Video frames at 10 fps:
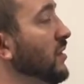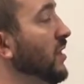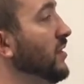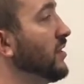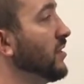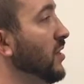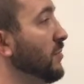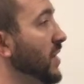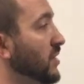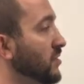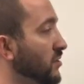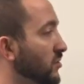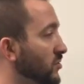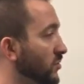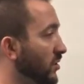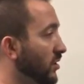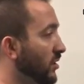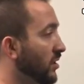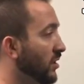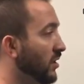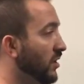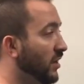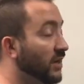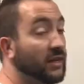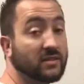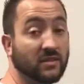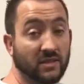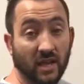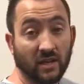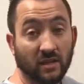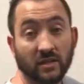and then come back to neutral. And that's the standing.